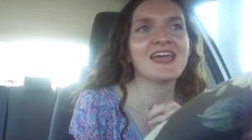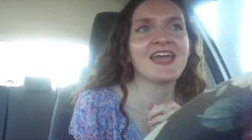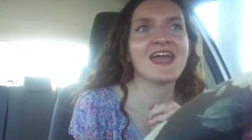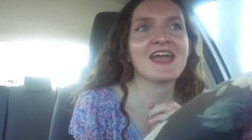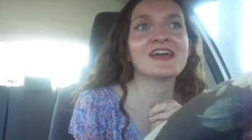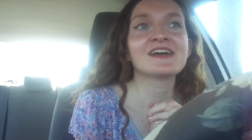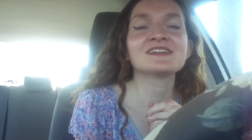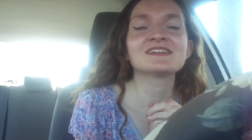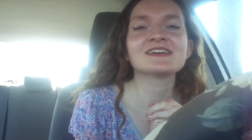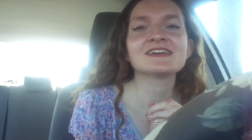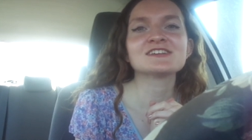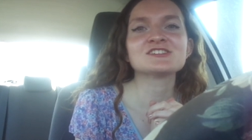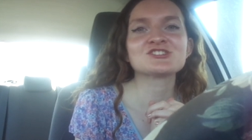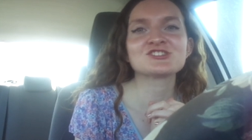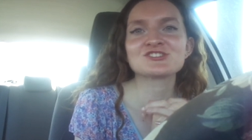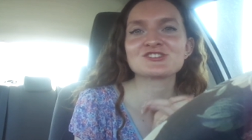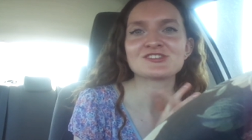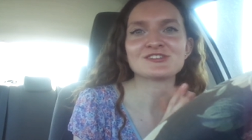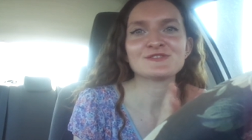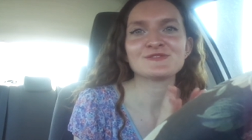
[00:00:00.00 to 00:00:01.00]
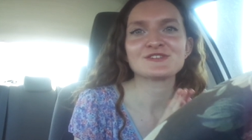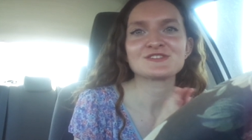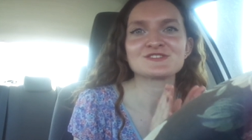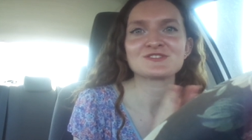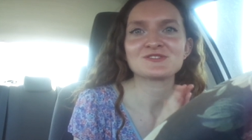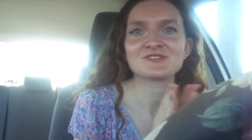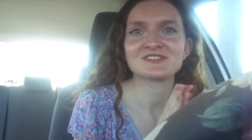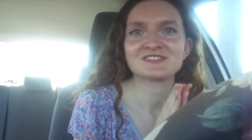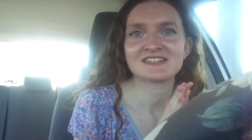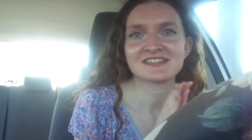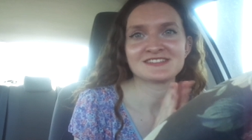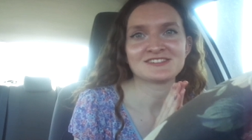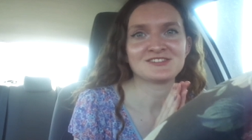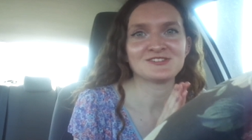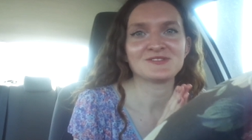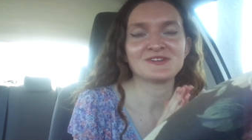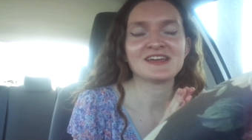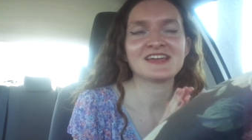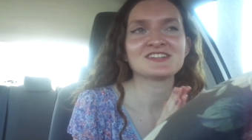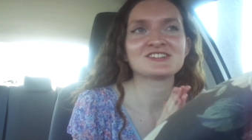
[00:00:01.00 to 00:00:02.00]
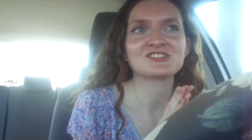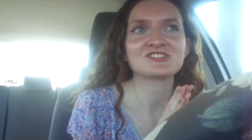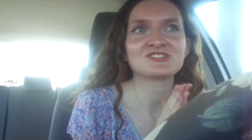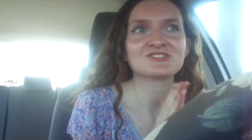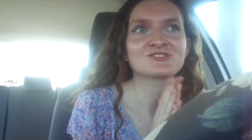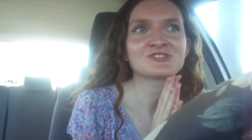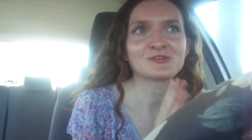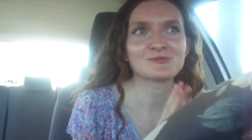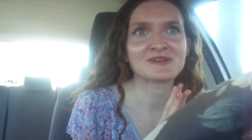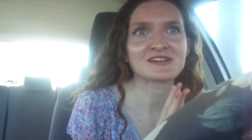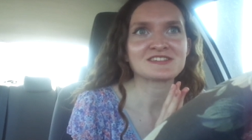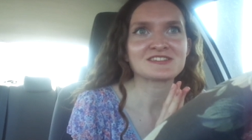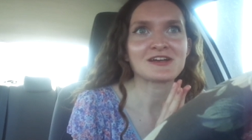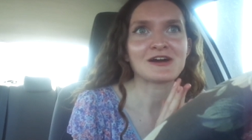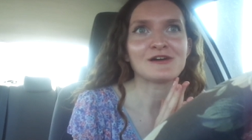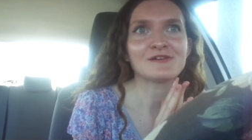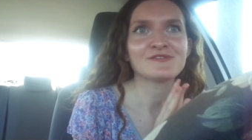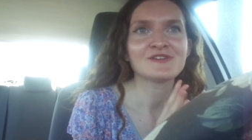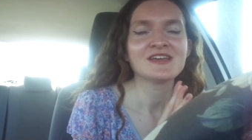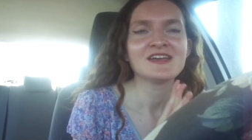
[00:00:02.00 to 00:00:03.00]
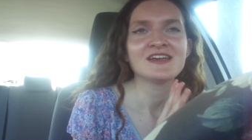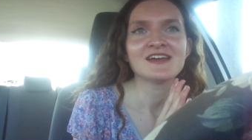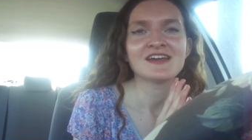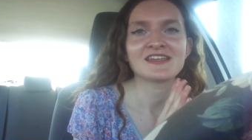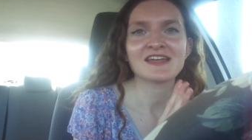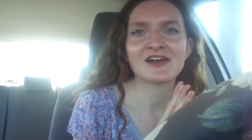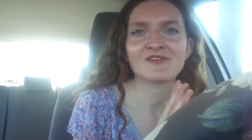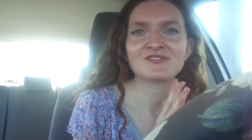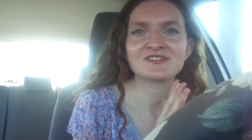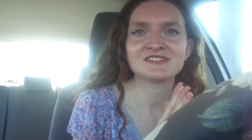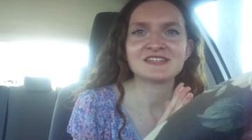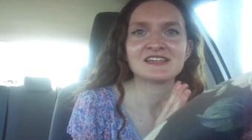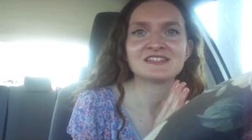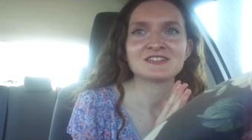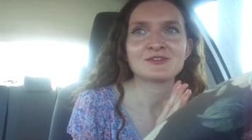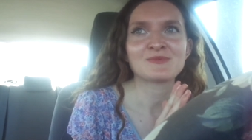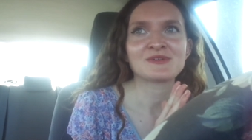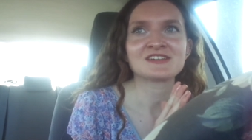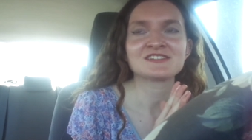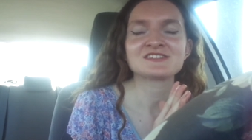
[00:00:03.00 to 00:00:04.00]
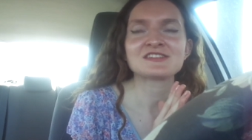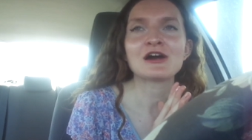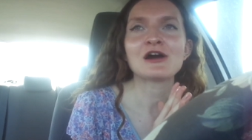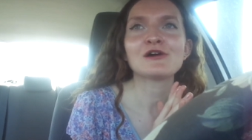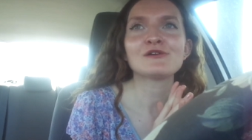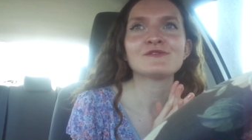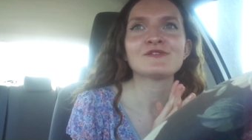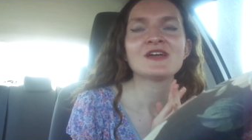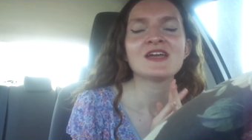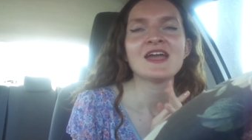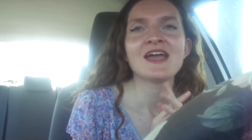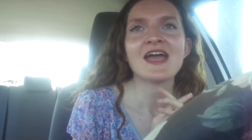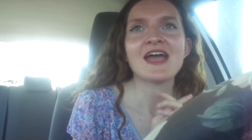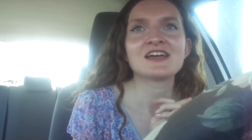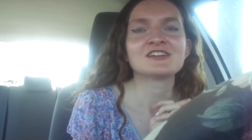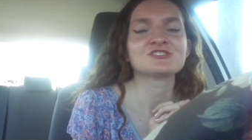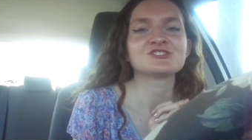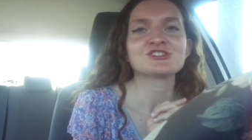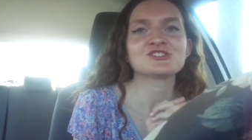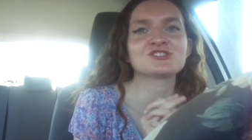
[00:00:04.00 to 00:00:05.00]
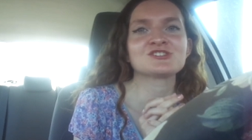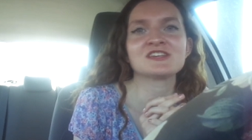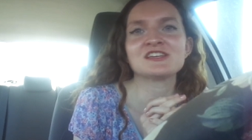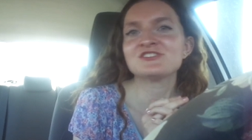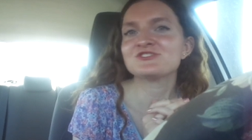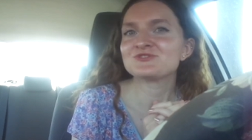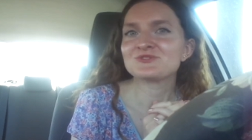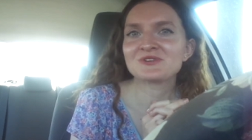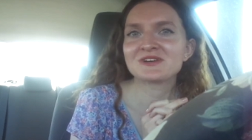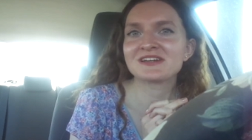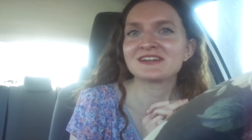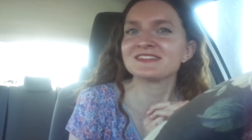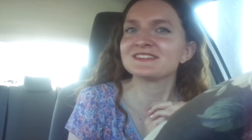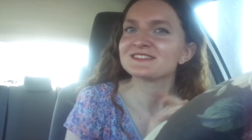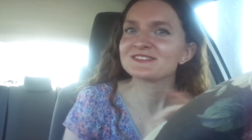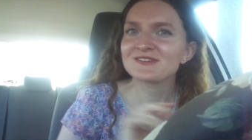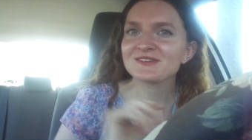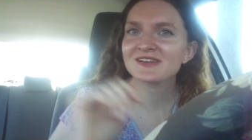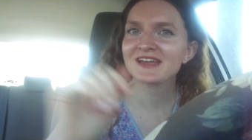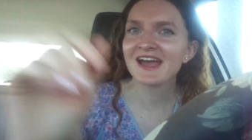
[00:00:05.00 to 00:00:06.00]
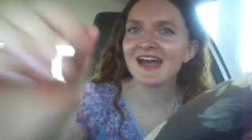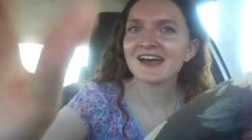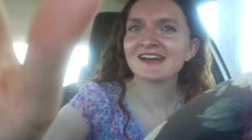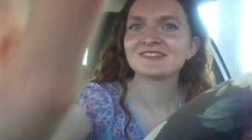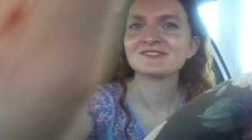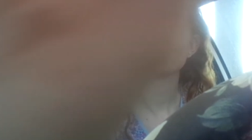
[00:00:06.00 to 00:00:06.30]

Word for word: and it's just gonna feel so good to do it and just treat myself and have a day to myself and just enjoy so yeah